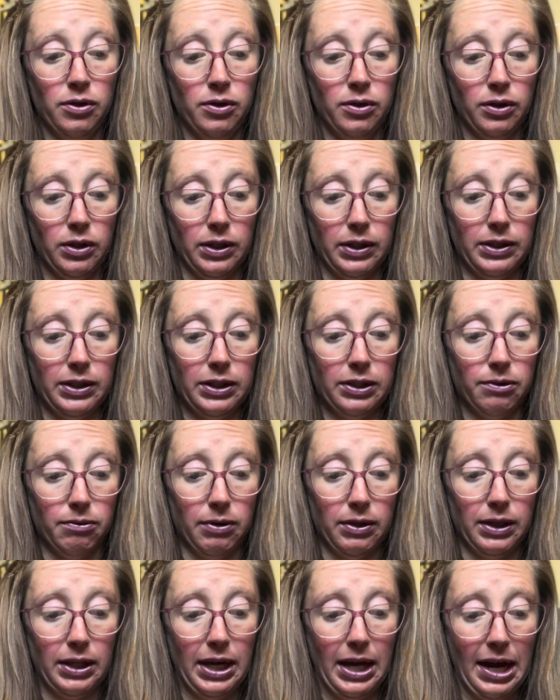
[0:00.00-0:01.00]
Because this
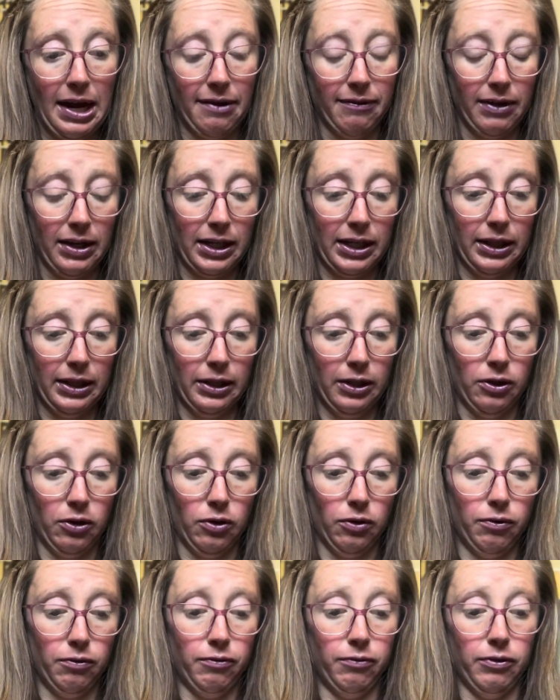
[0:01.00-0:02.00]
one, they have like a
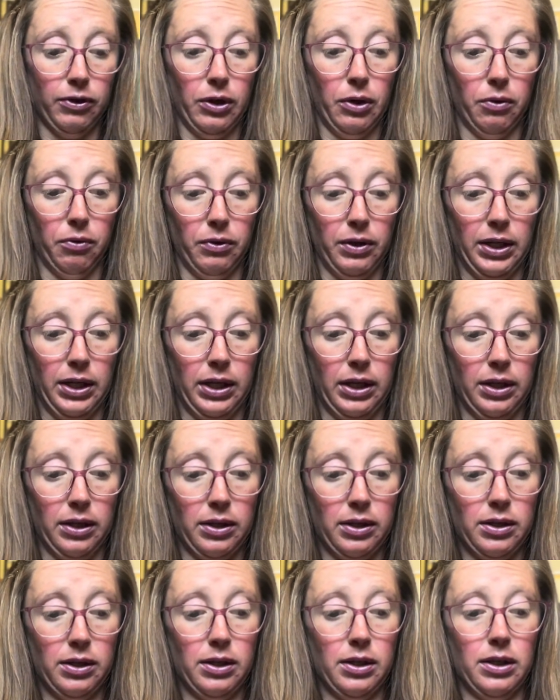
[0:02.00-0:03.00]
little floaty
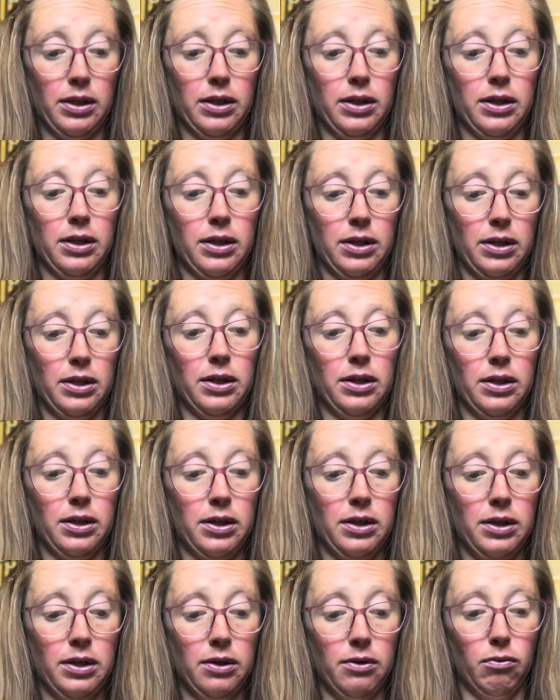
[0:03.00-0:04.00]

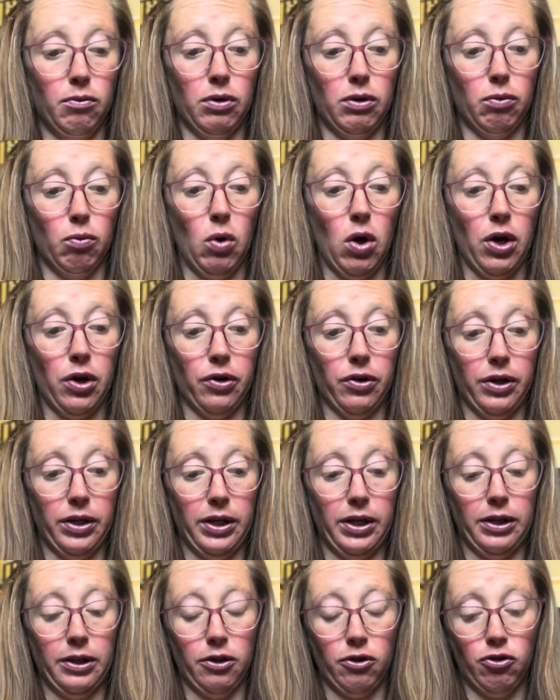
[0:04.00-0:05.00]
with water in it,
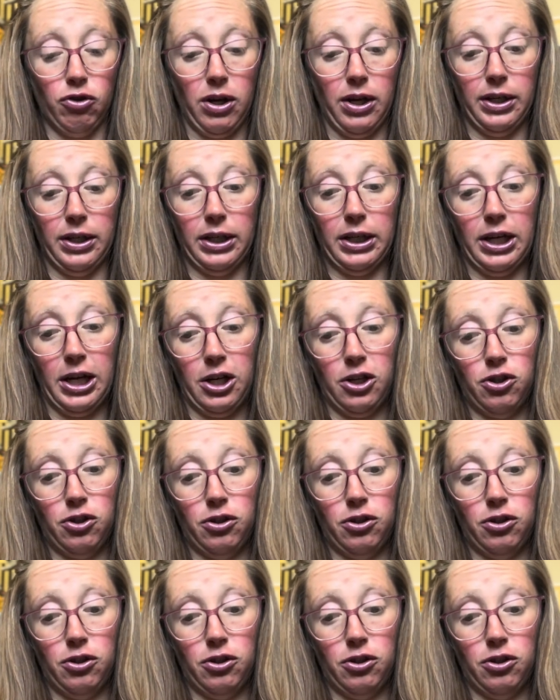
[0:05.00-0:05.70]
and they're trying to catch